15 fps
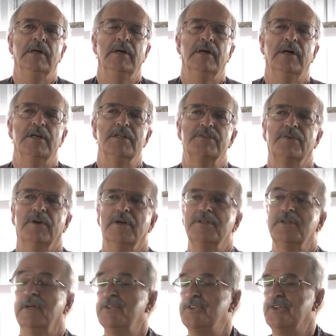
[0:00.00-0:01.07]
As far as our
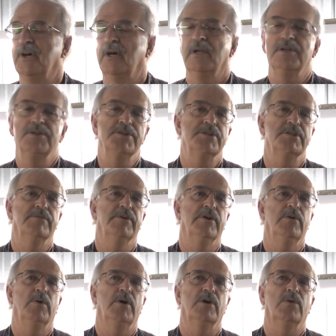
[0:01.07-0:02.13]
geologists are very
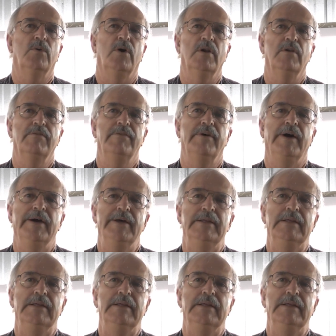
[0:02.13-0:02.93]
well qualified,